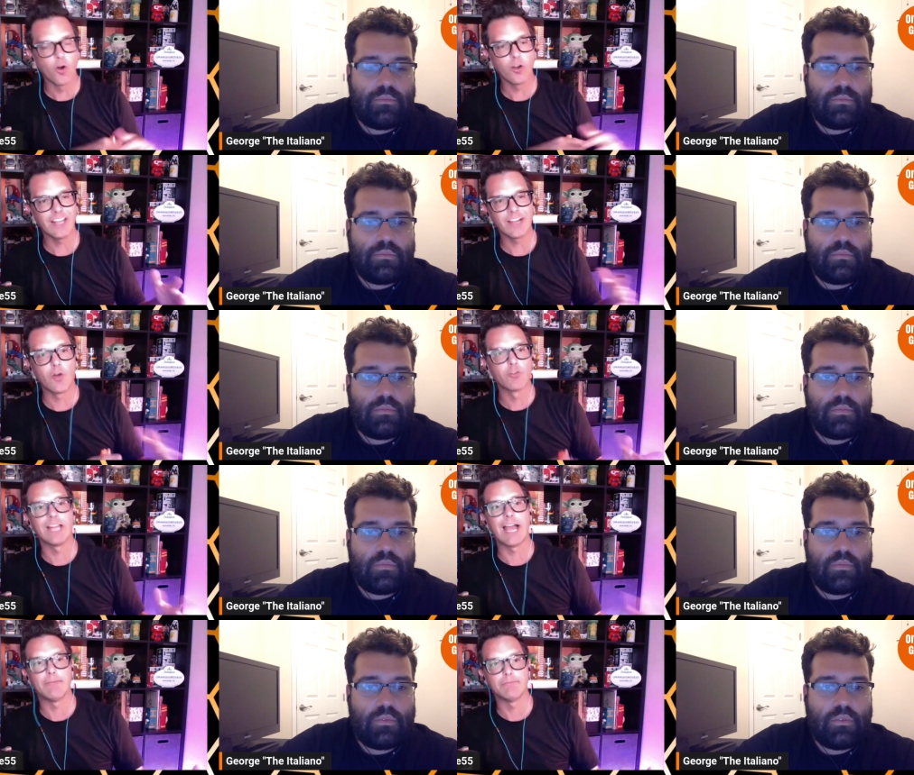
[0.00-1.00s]
Speaker 1: like
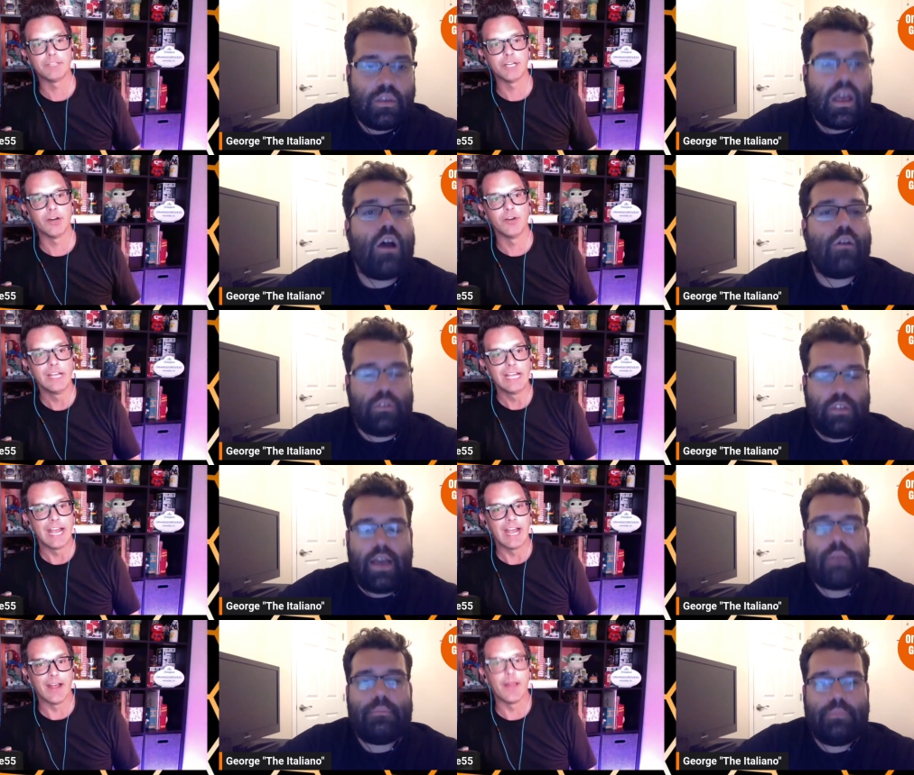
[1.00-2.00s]
overlap you know overlap
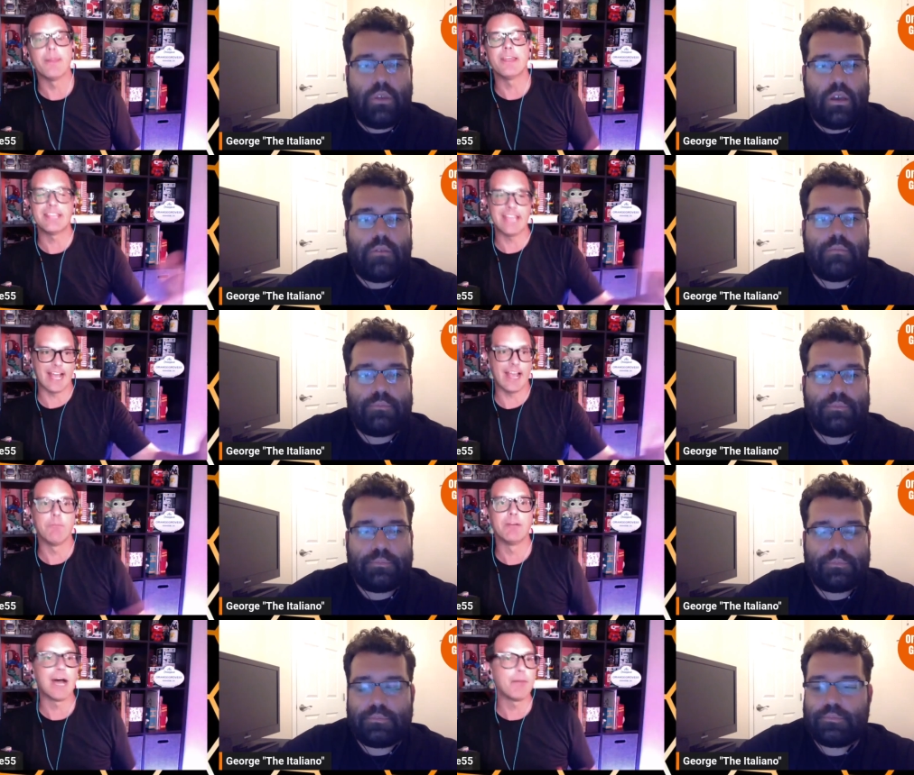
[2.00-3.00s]
yeah yeah and
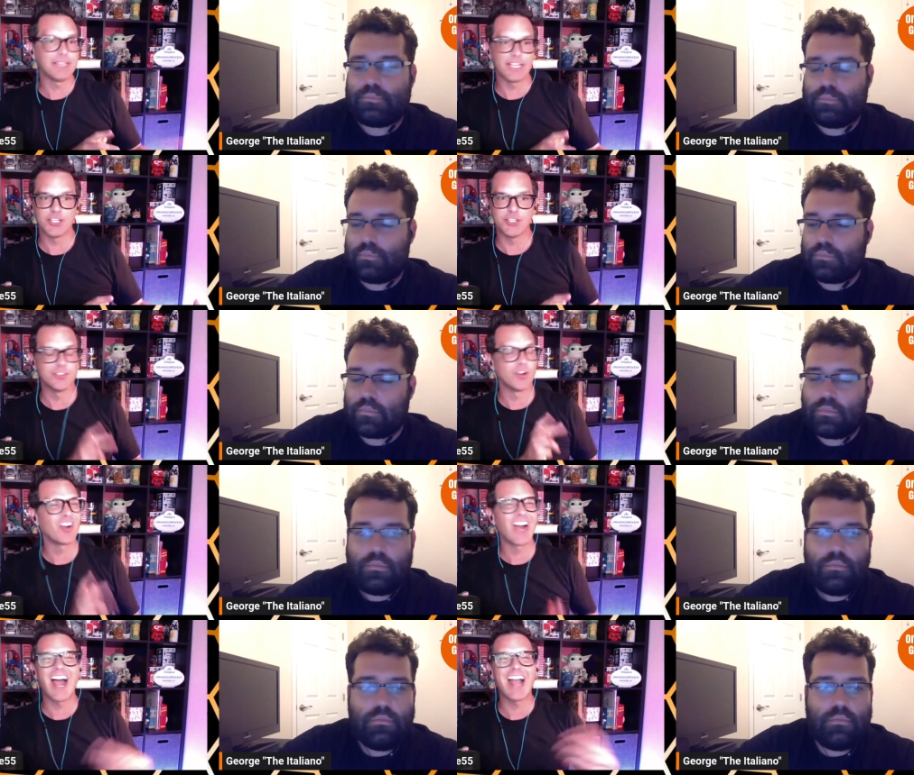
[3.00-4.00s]
monopoly issues and all
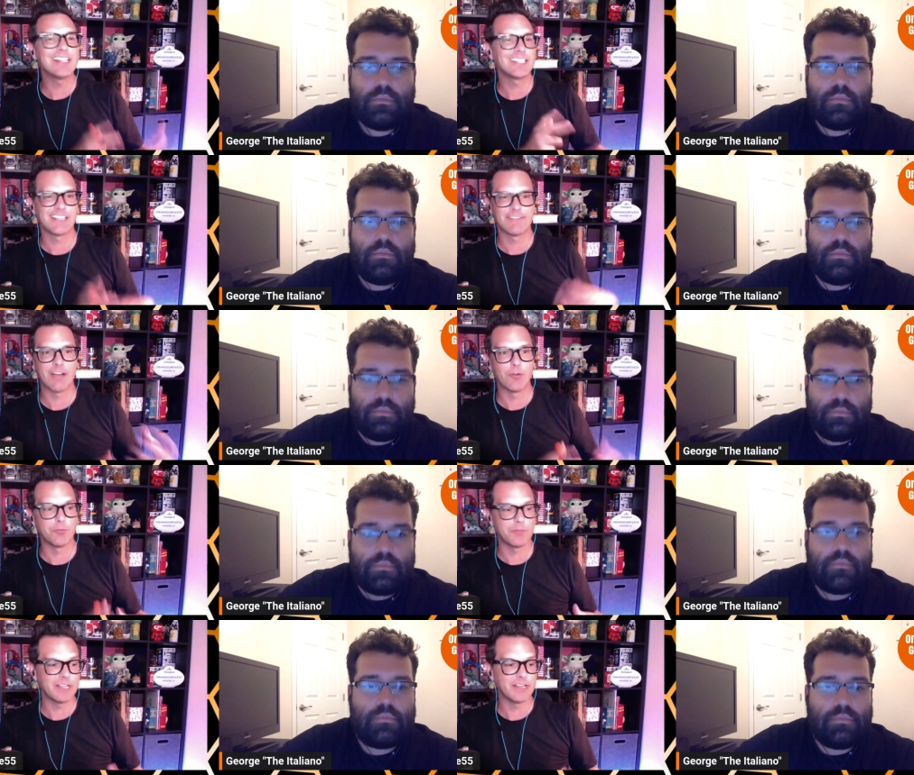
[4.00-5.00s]
kinds of stuff that would
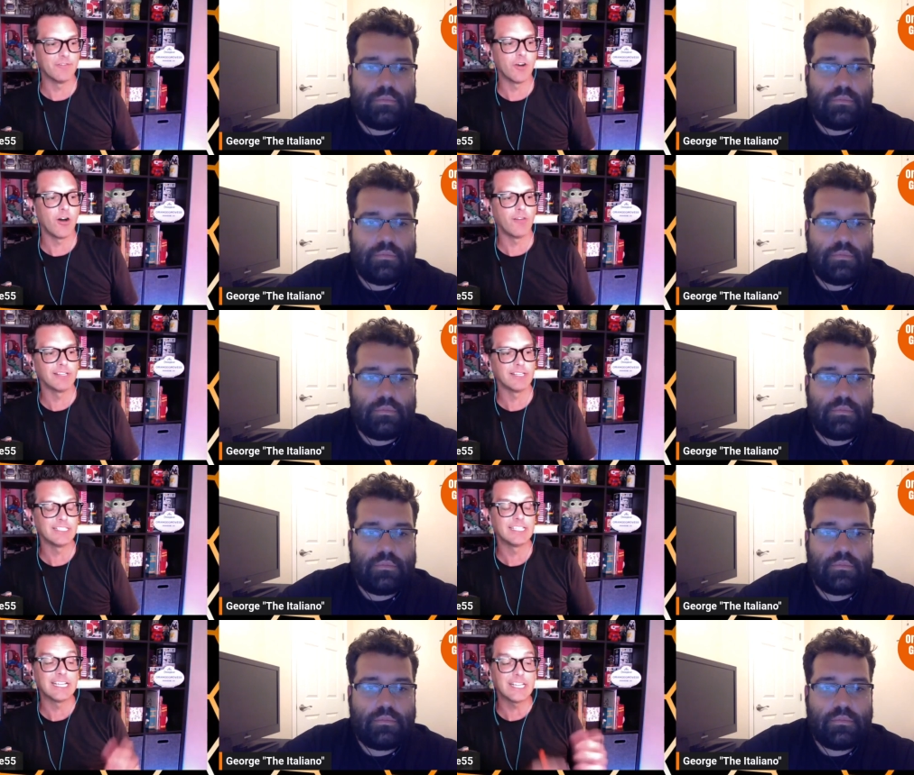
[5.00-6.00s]
be involved and to
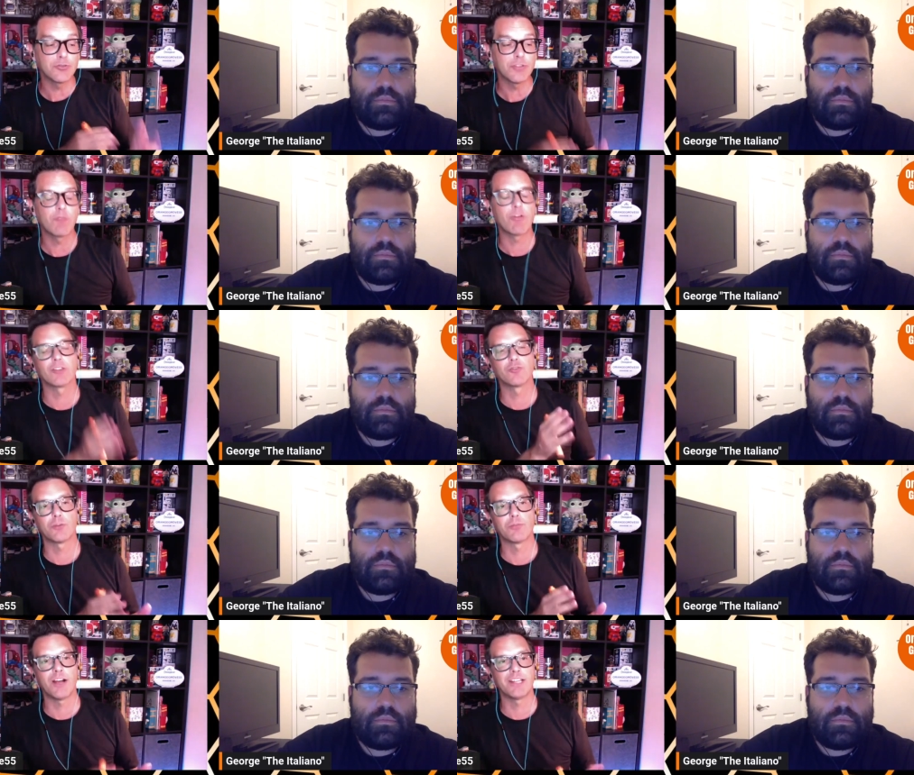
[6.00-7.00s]
get it through that regulatory
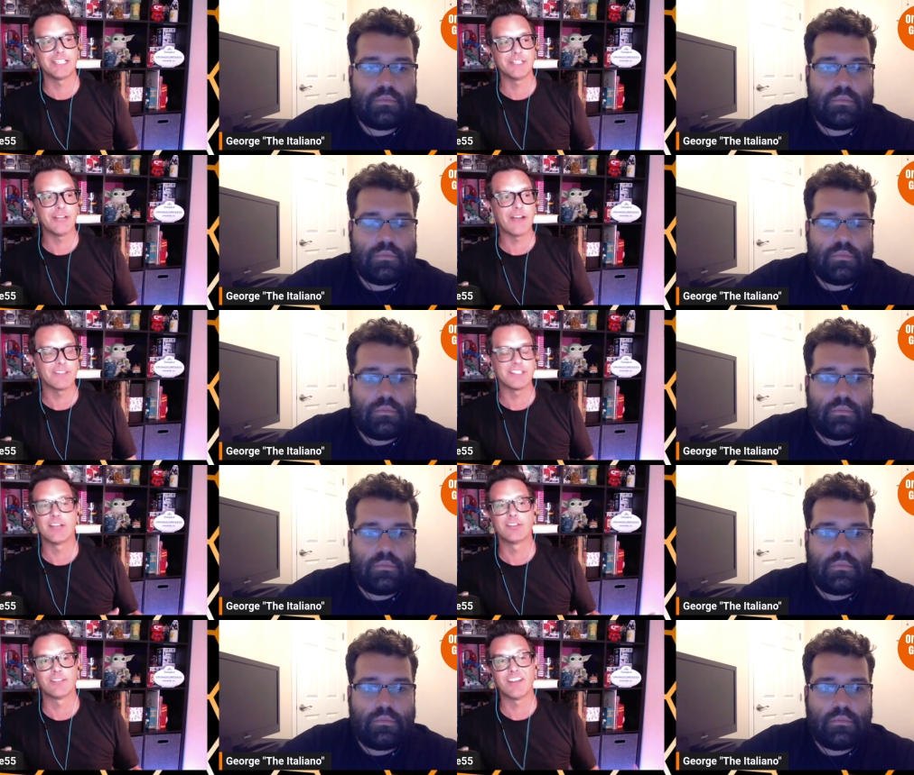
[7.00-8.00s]
process you'd have to sell
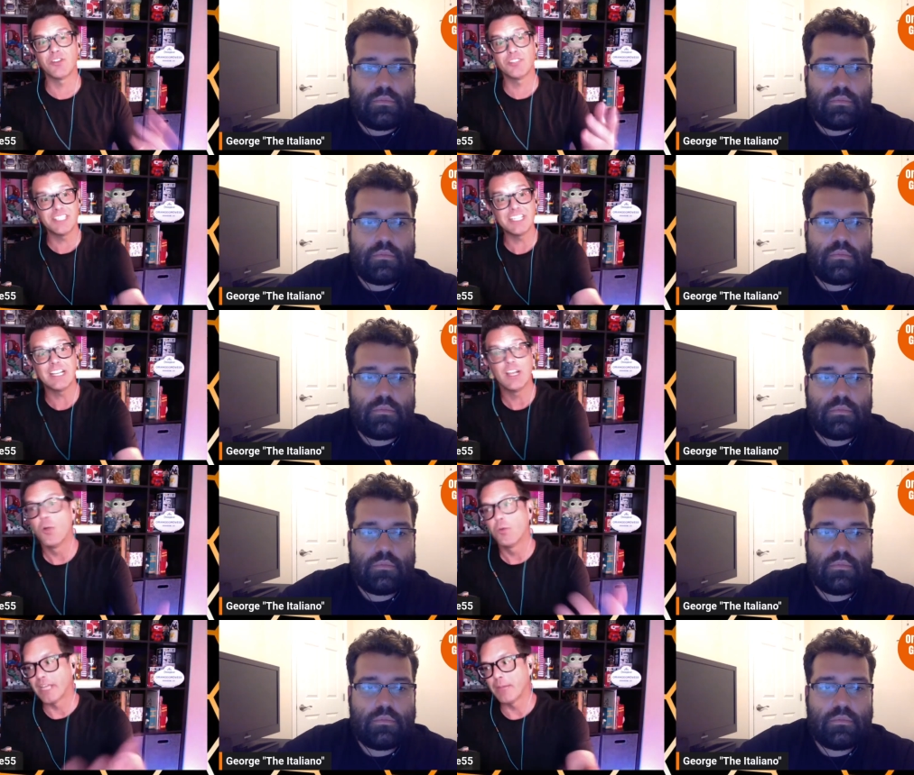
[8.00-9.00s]
stuff i know disney
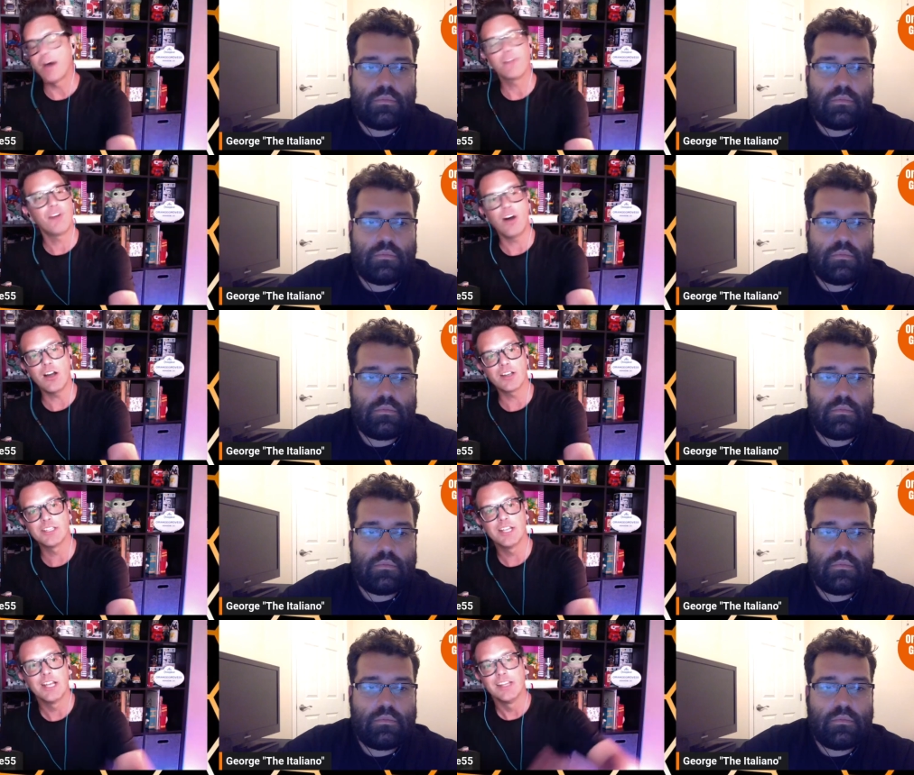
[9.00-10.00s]
when they bought fox
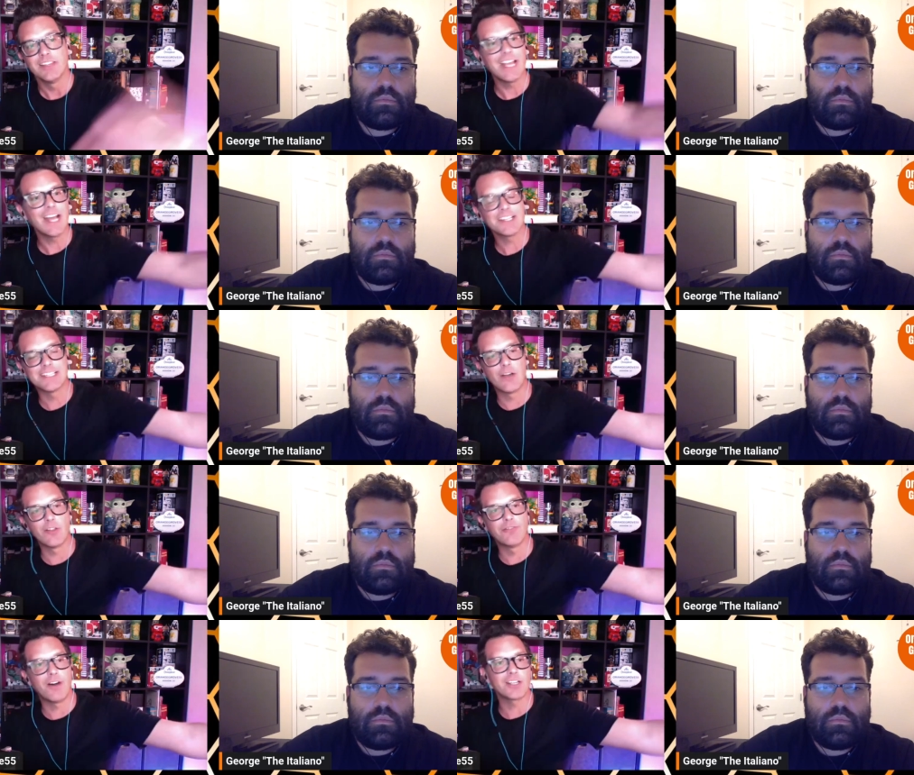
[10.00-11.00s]
they had to sell the
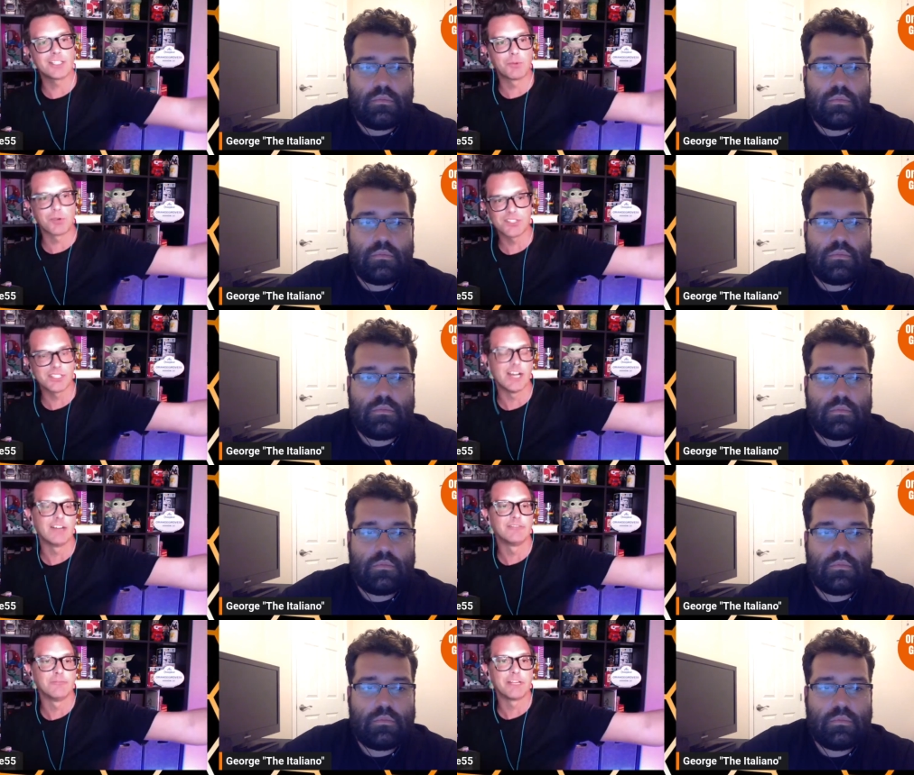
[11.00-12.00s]
fox sports
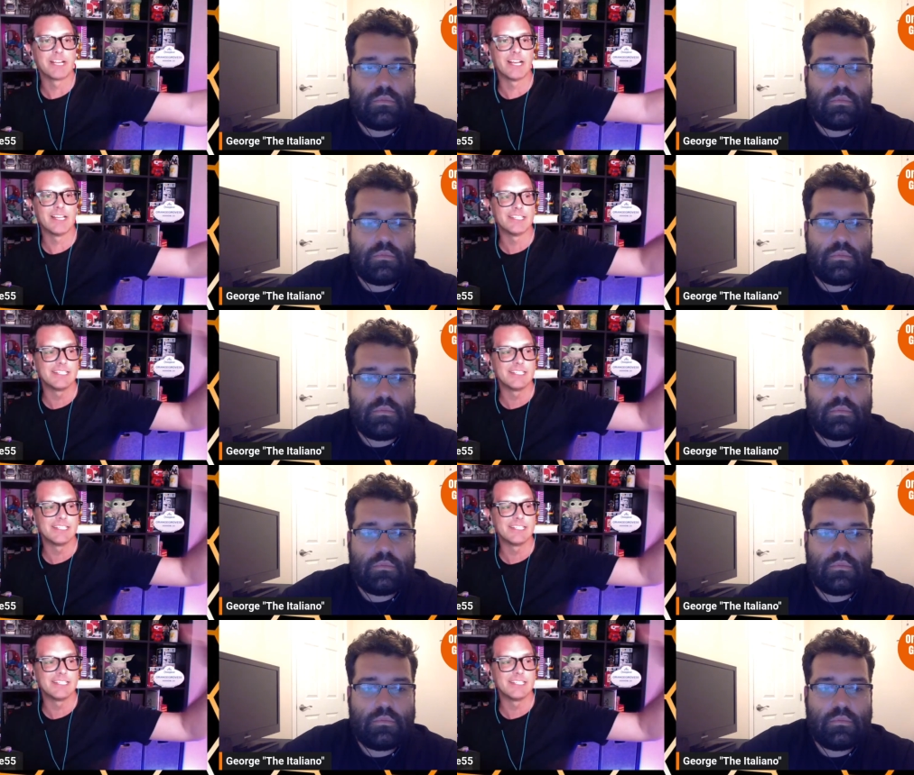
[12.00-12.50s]
stuff because